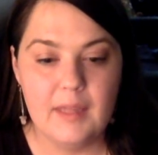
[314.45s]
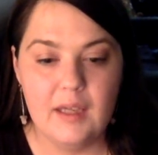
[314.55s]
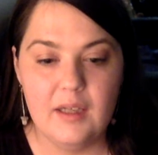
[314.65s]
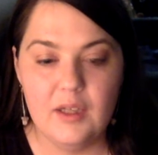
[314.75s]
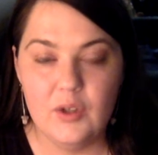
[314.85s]

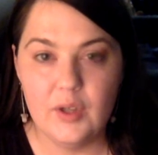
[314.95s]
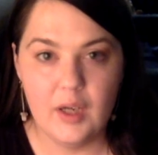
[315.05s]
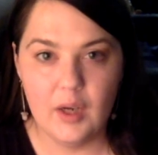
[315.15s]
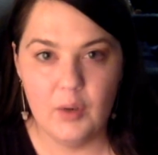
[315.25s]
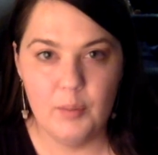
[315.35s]
hearing
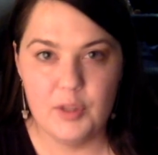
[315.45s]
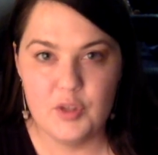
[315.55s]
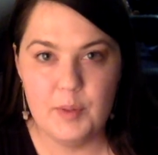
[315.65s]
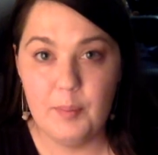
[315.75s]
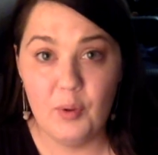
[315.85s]
how
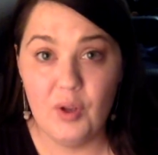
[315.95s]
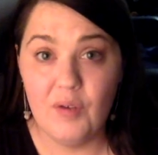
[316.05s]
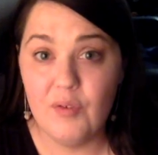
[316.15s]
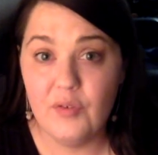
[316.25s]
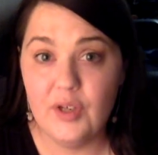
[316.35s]
much people
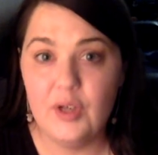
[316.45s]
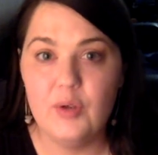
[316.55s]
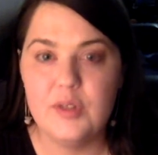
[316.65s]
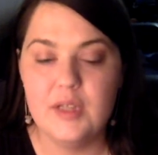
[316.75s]
love the videos.